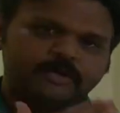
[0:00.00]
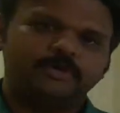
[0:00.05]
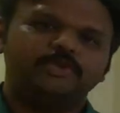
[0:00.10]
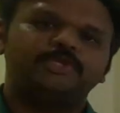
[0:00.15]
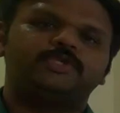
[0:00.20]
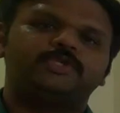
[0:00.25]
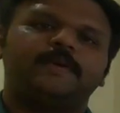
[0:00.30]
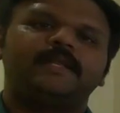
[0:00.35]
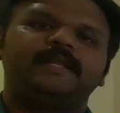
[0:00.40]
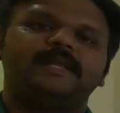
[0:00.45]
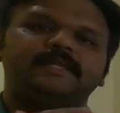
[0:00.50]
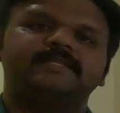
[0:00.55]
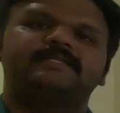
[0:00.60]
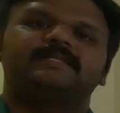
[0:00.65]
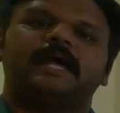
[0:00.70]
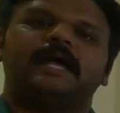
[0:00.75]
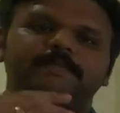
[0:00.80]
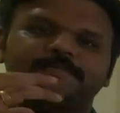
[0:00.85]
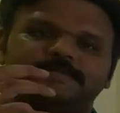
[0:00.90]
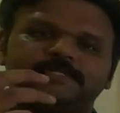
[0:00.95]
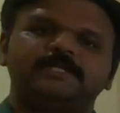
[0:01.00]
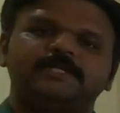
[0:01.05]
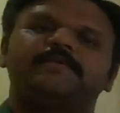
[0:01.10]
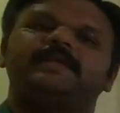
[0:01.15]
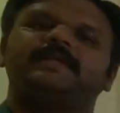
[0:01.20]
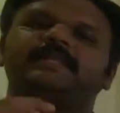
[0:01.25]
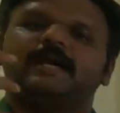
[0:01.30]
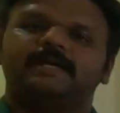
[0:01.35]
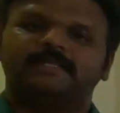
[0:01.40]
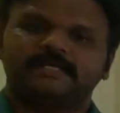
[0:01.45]
individual is
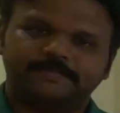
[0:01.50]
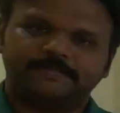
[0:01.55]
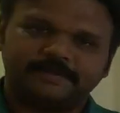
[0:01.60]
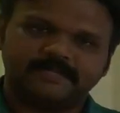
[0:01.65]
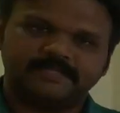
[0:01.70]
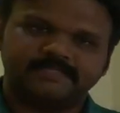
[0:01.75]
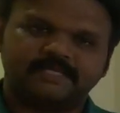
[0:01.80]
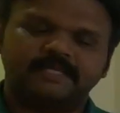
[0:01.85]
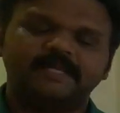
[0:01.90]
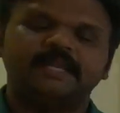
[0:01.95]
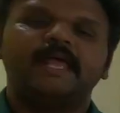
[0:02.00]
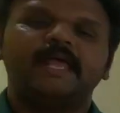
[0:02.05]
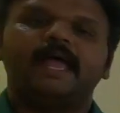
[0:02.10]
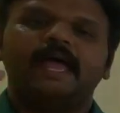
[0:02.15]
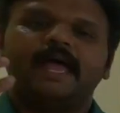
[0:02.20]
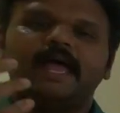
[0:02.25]
observing the other person